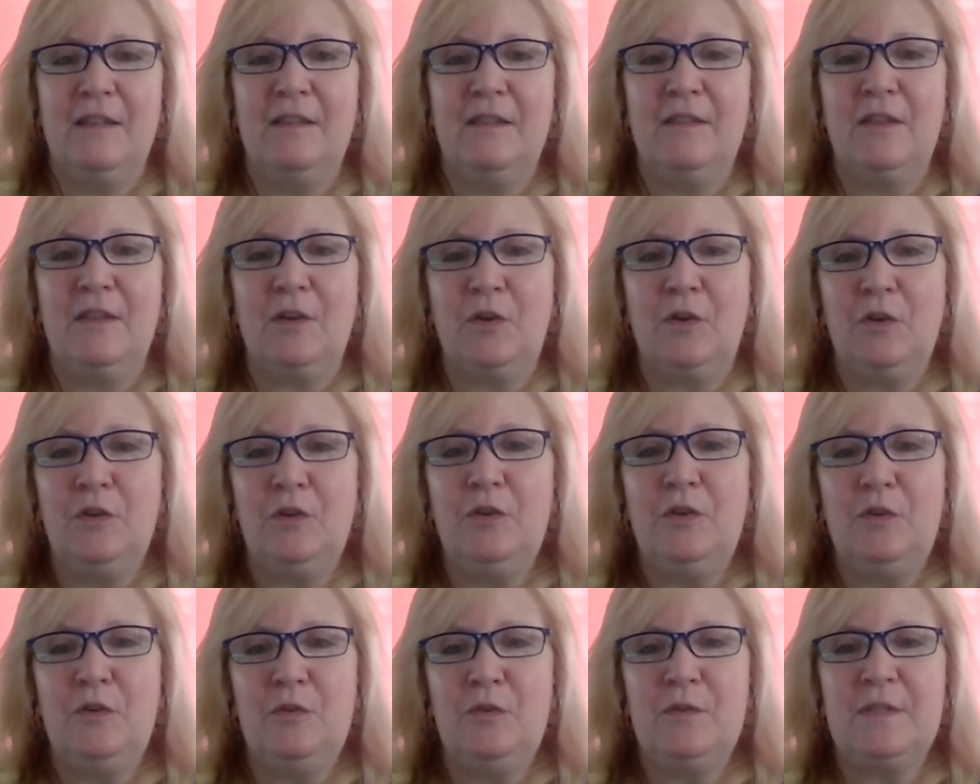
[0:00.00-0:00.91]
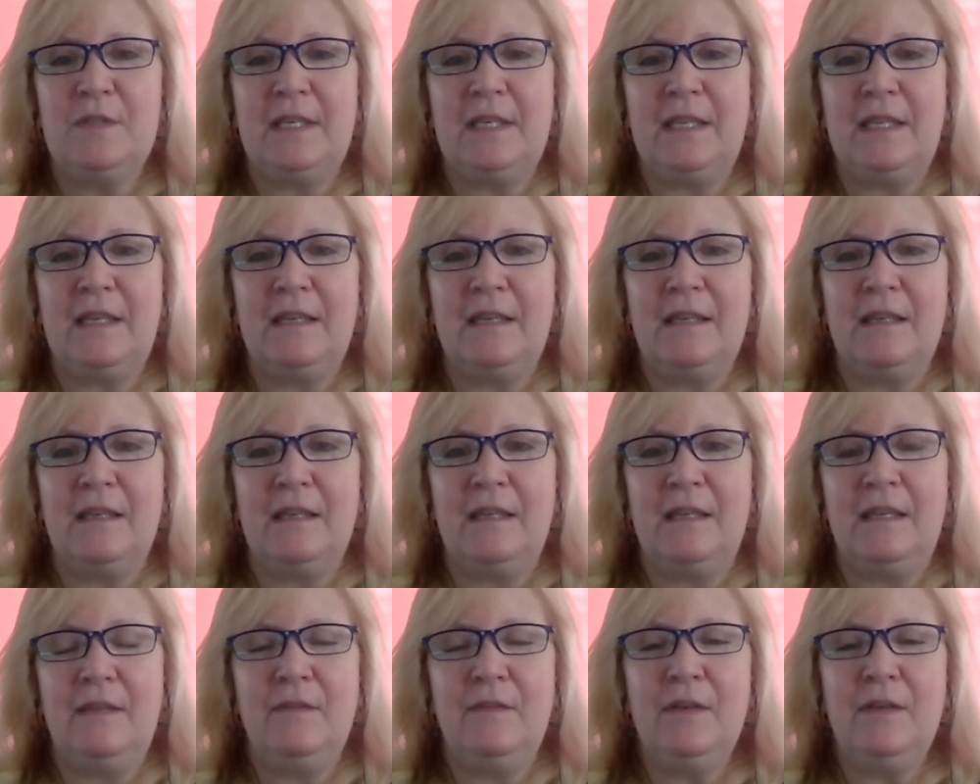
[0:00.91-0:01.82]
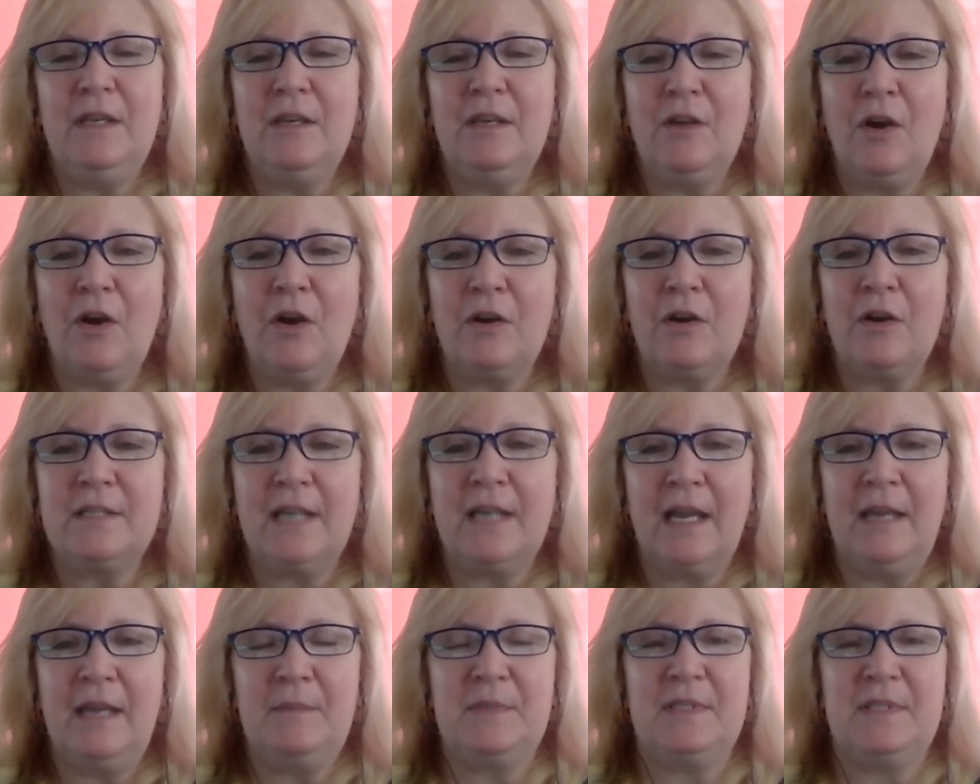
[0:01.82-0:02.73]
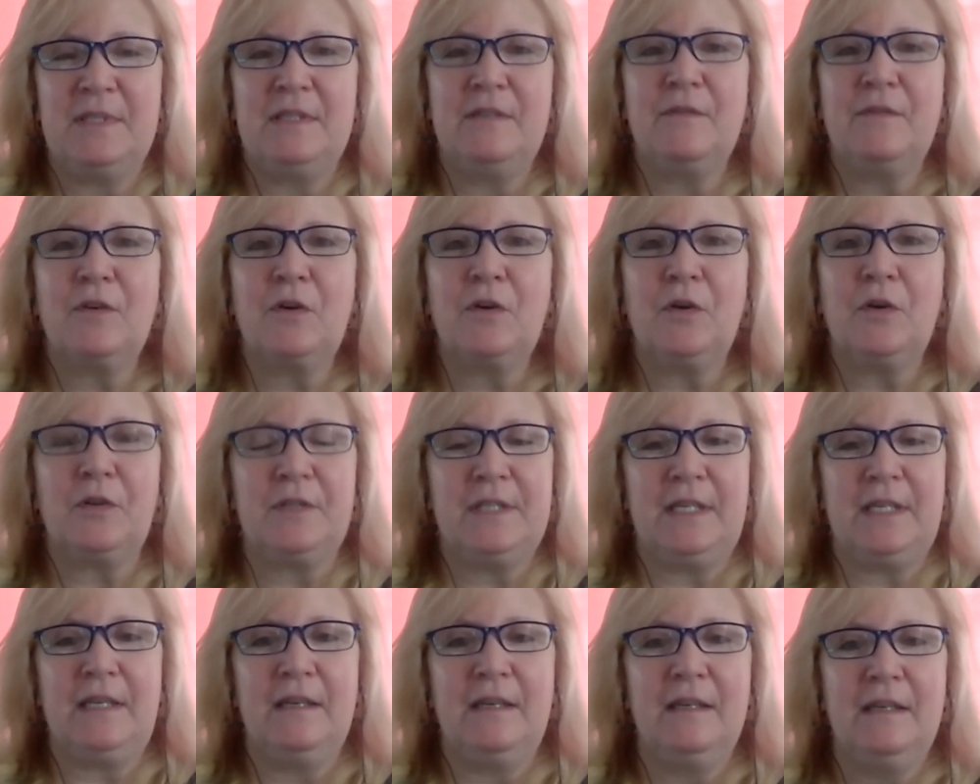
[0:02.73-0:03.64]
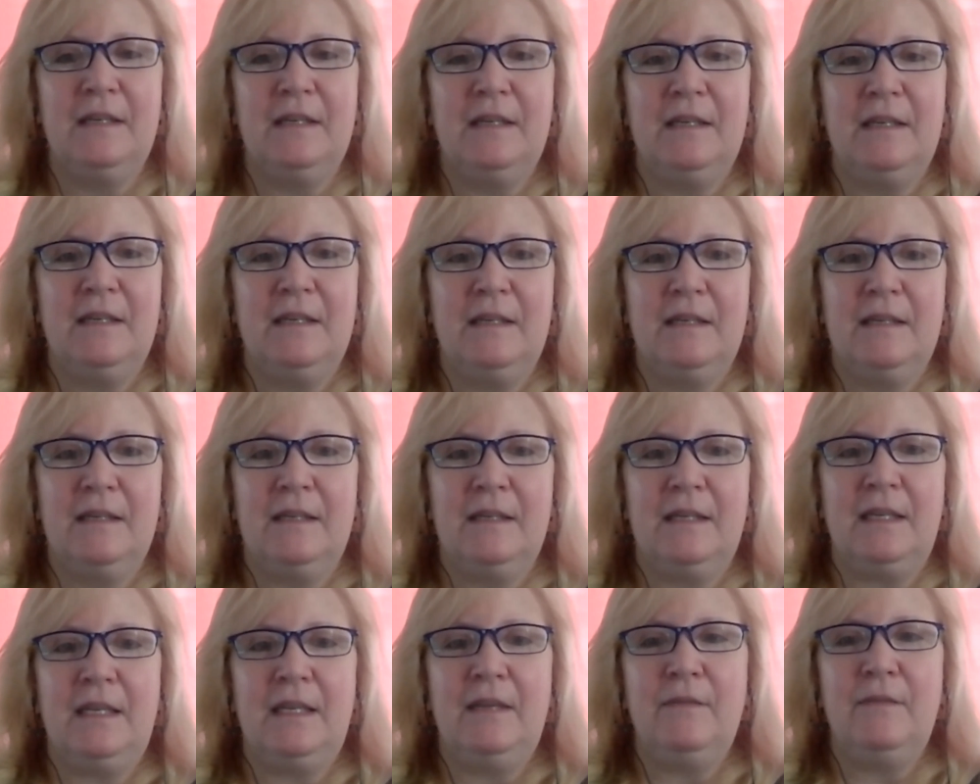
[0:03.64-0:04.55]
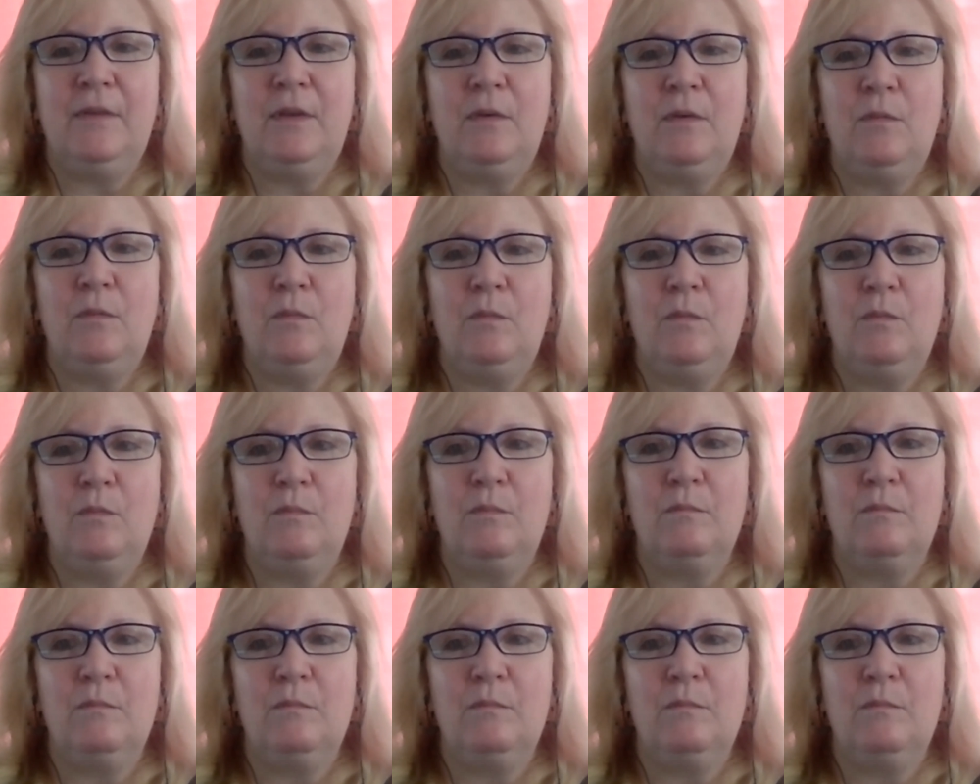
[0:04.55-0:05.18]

the good news that even in hard times and difficulty, even